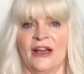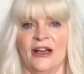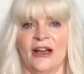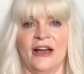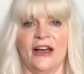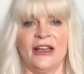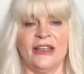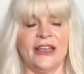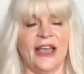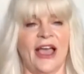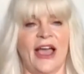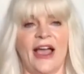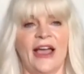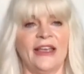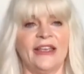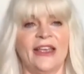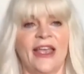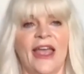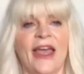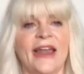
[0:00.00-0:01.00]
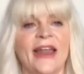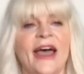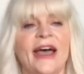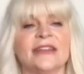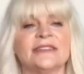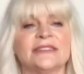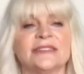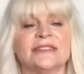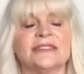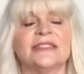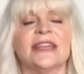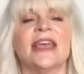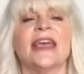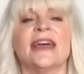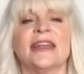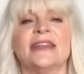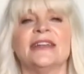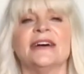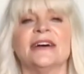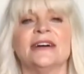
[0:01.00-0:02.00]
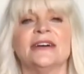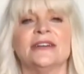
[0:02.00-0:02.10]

I, I cannot stand